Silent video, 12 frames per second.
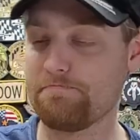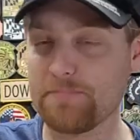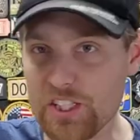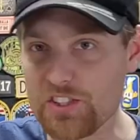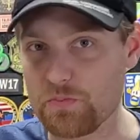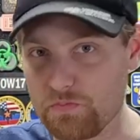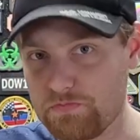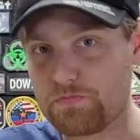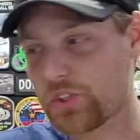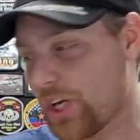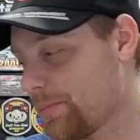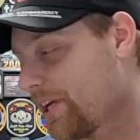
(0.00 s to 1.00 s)
It's
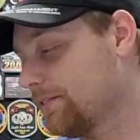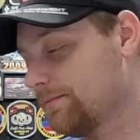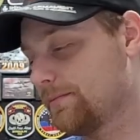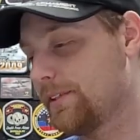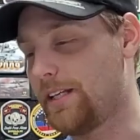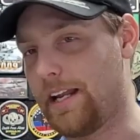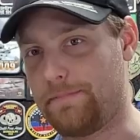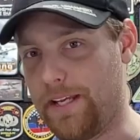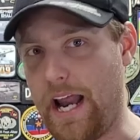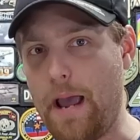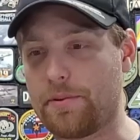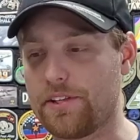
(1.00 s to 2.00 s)
shipping. It, it
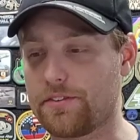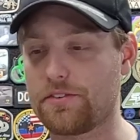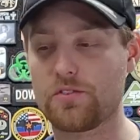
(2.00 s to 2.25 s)
happens.